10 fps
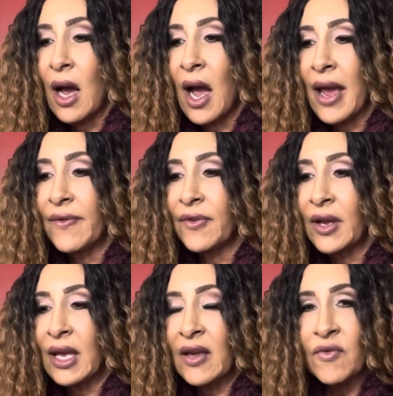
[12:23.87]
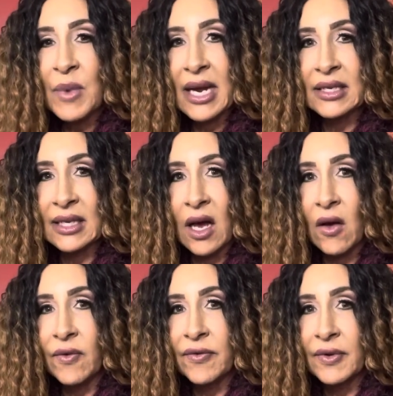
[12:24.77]
I forgive
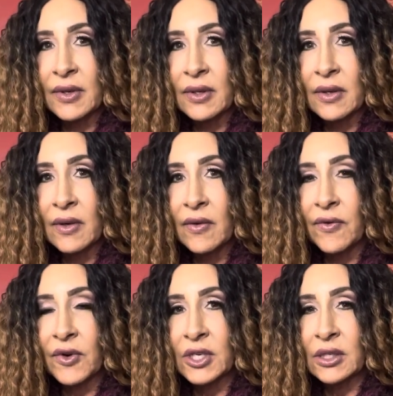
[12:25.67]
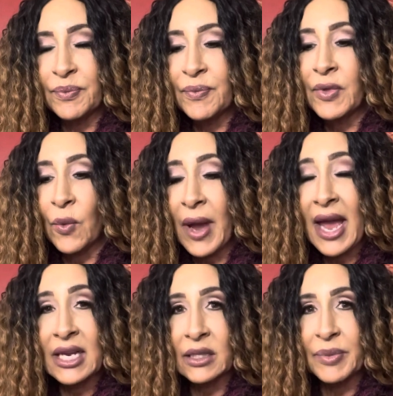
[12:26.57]
myself for the way
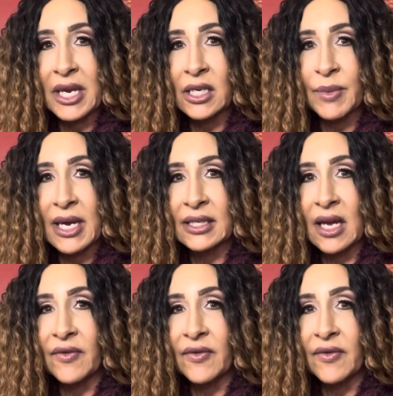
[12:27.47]
I speak to myself.